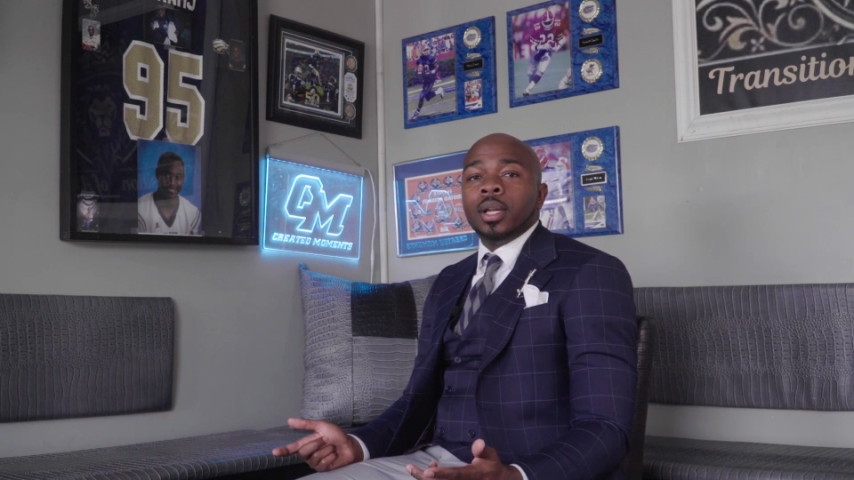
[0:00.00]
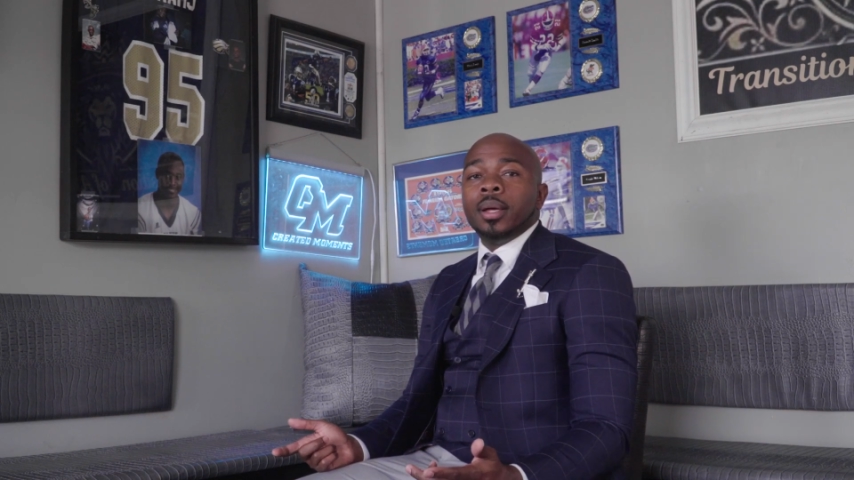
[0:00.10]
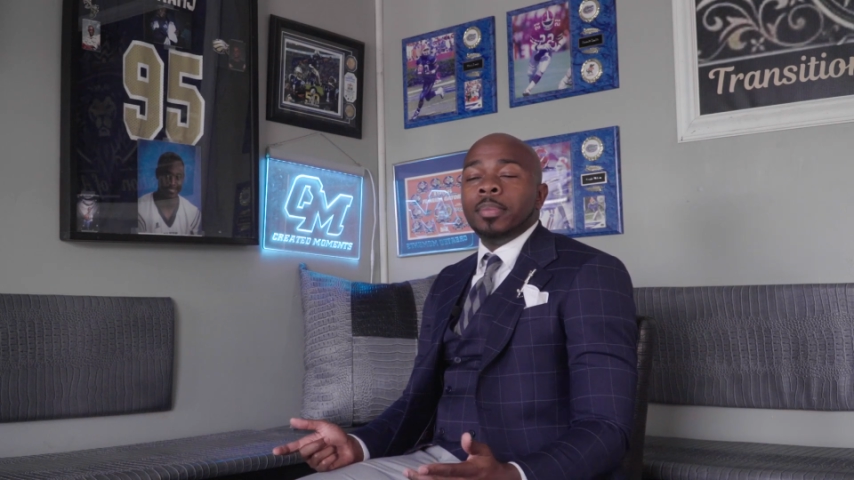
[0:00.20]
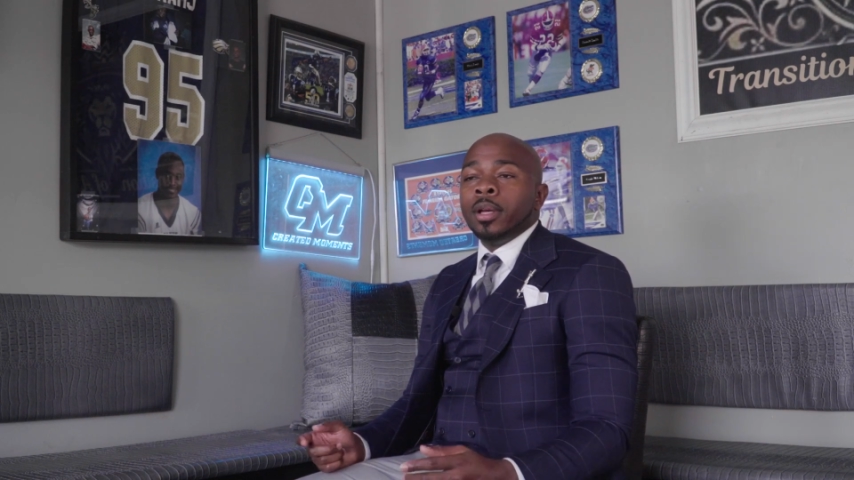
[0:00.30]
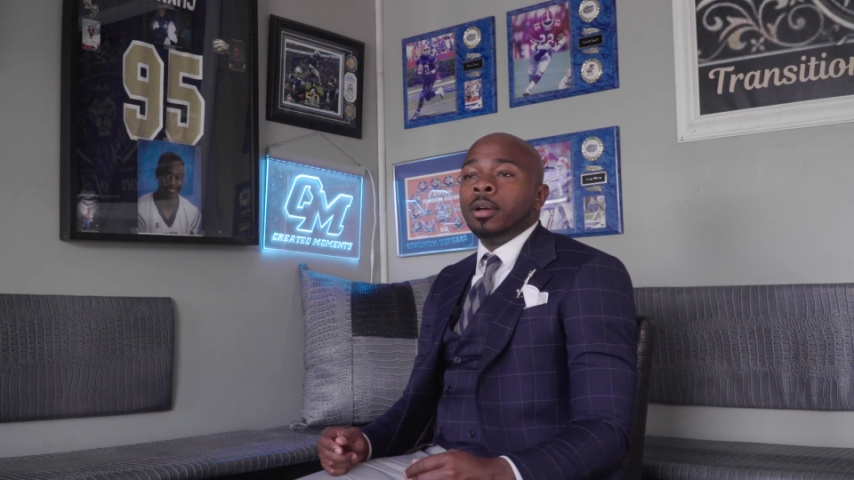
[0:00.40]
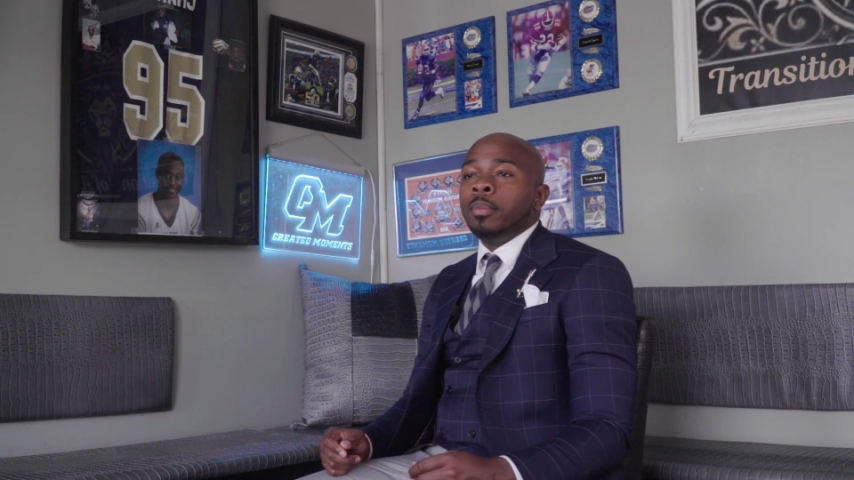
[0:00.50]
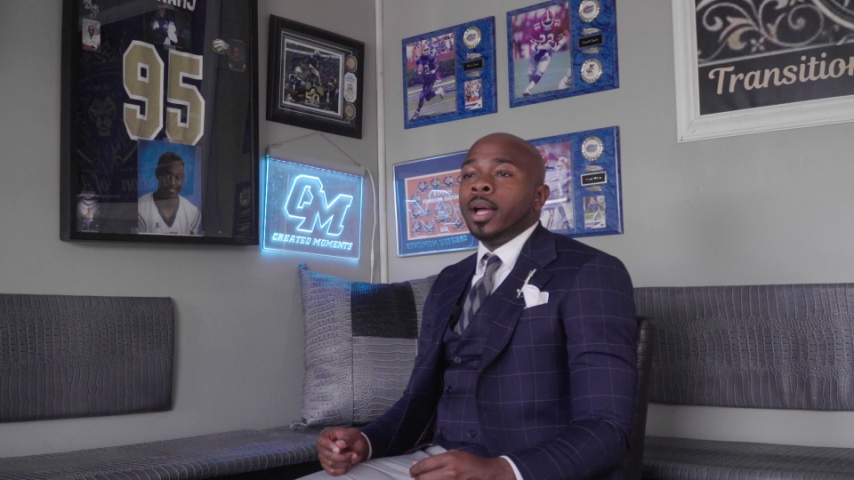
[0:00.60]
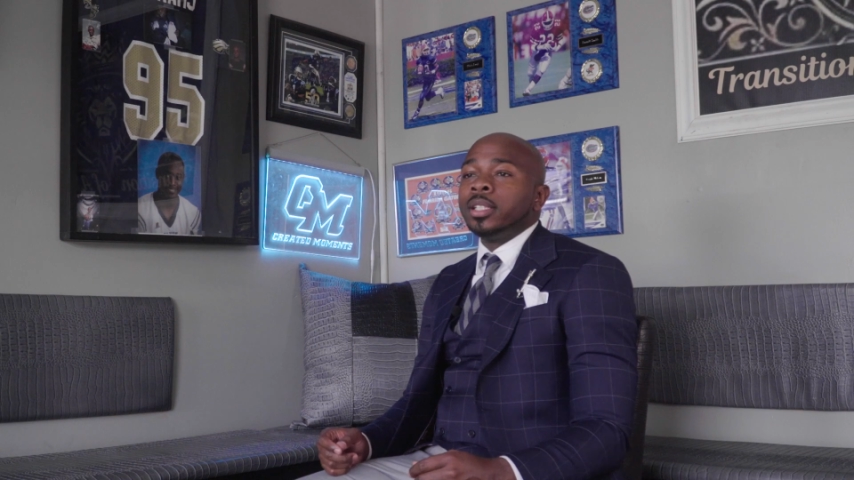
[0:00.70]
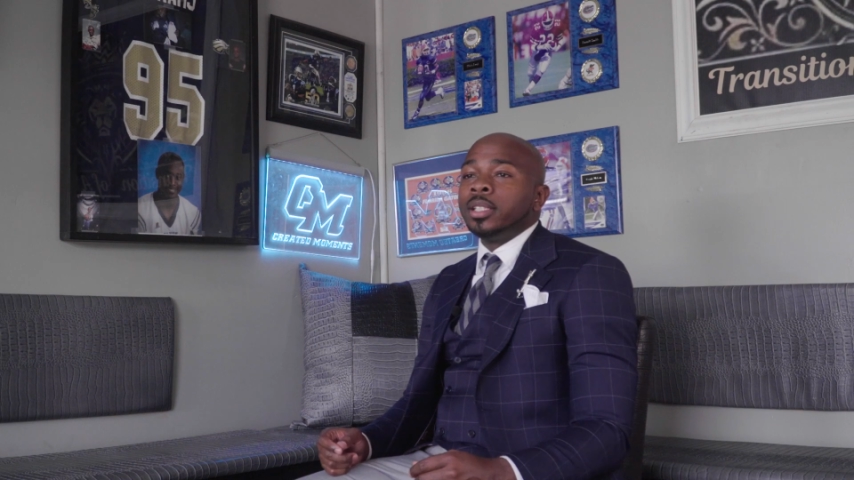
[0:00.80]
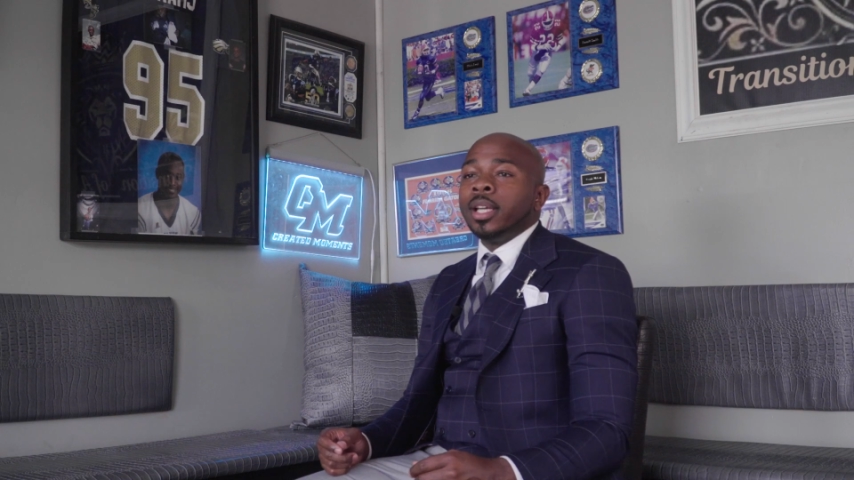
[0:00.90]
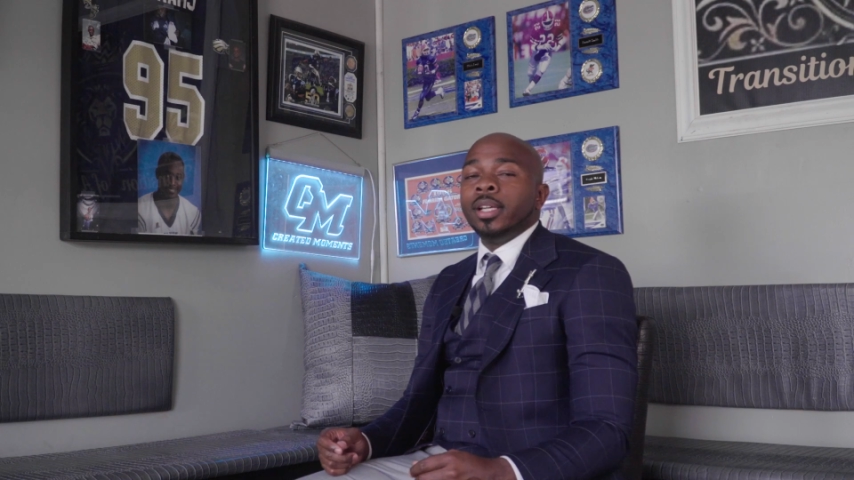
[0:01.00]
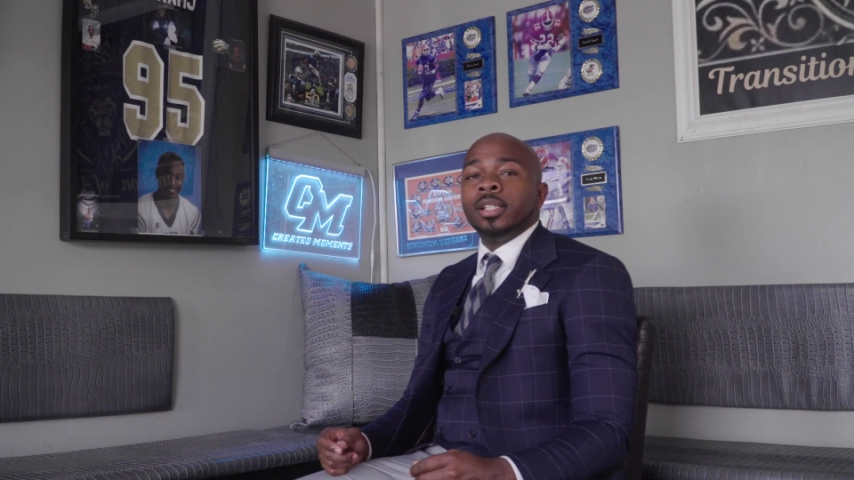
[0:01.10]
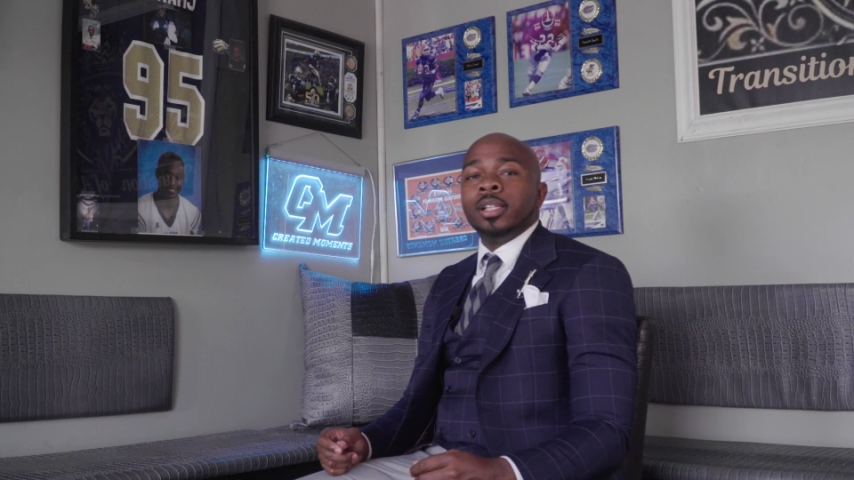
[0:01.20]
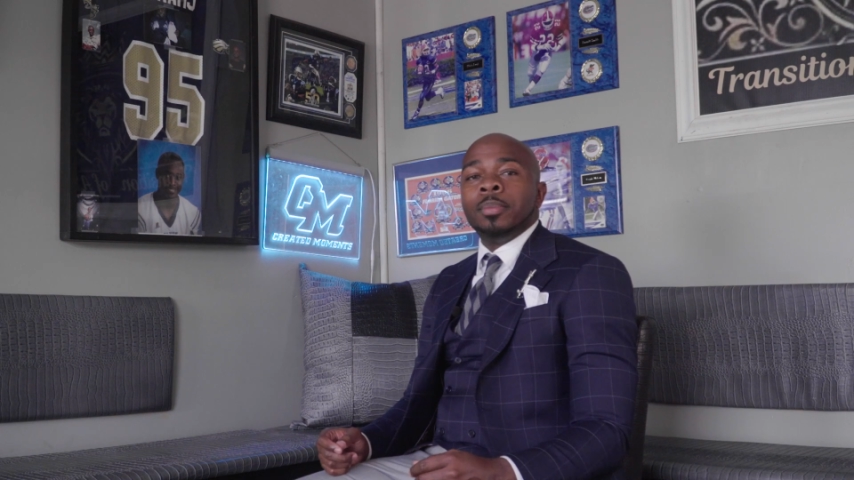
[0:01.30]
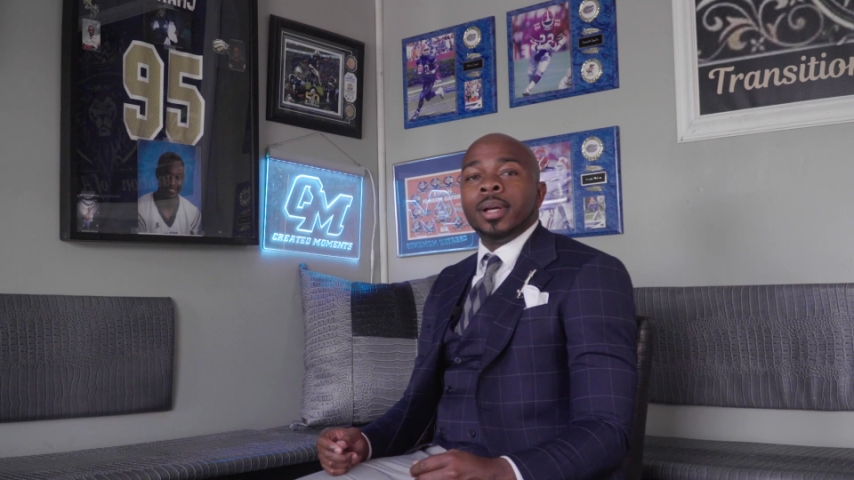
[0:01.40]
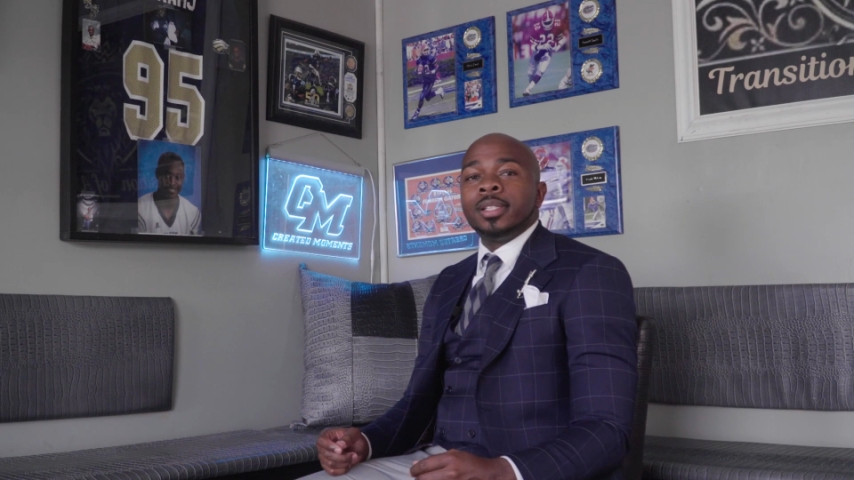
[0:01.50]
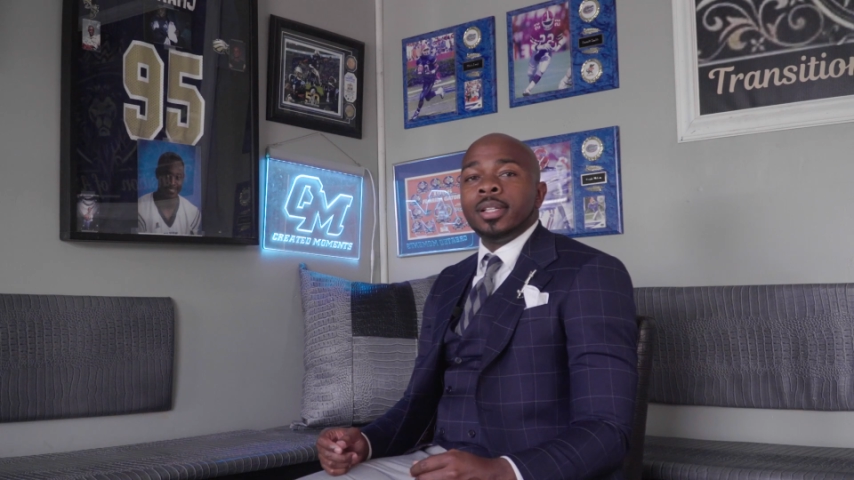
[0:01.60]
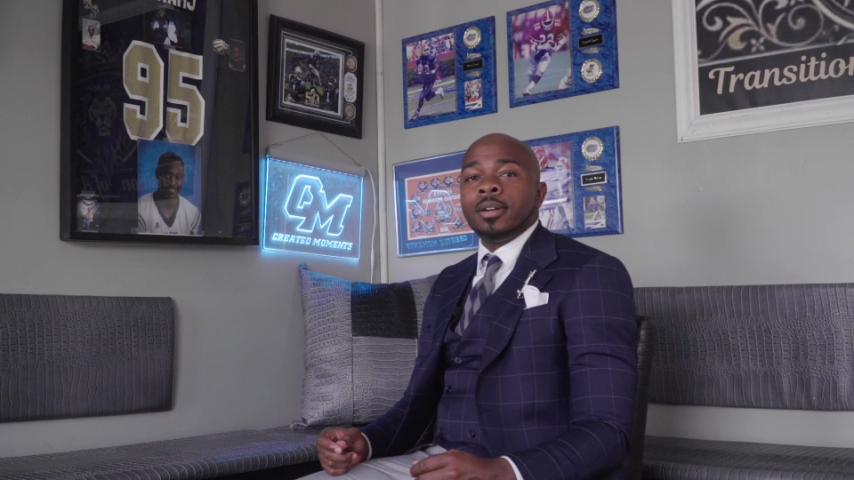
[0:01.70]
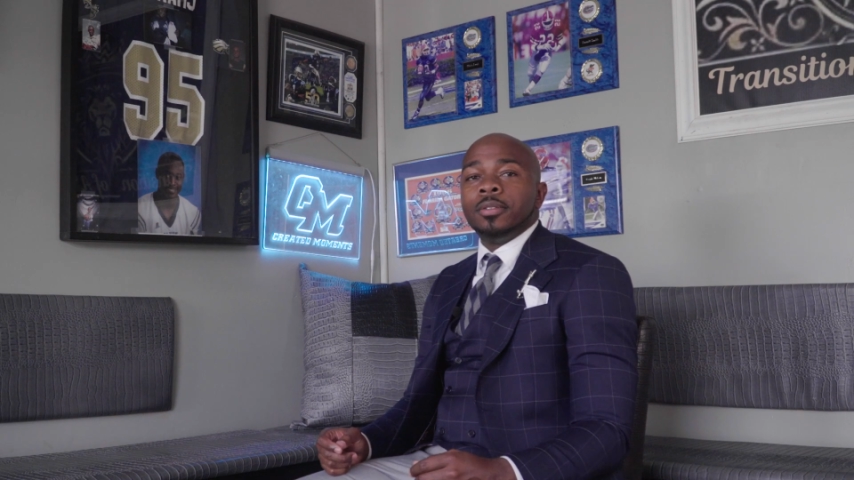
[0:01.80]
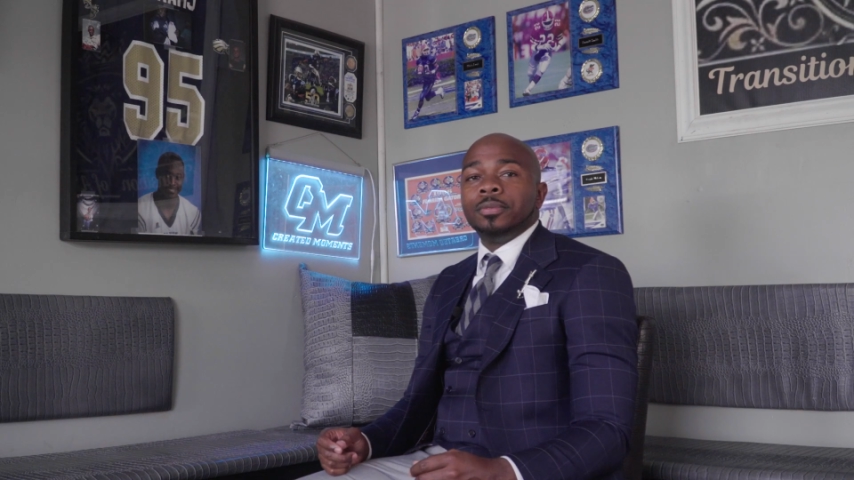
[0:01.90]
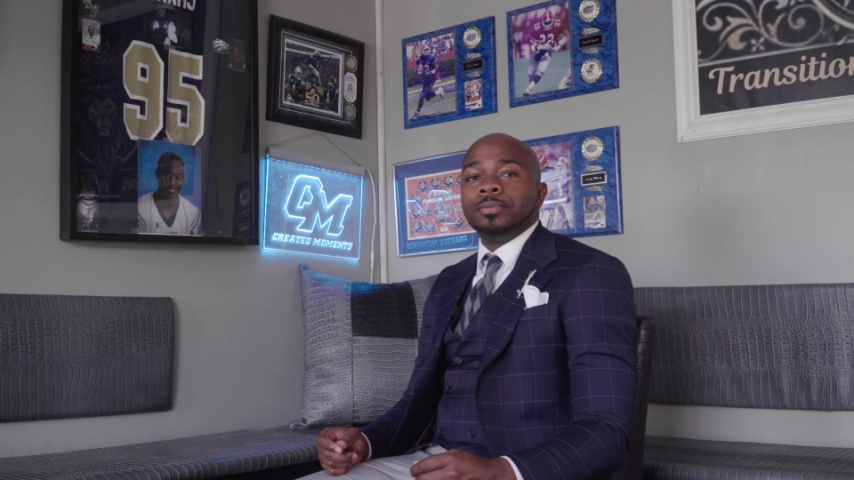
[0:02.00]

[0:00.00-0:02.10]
Like, bam, I just take this shit in myself.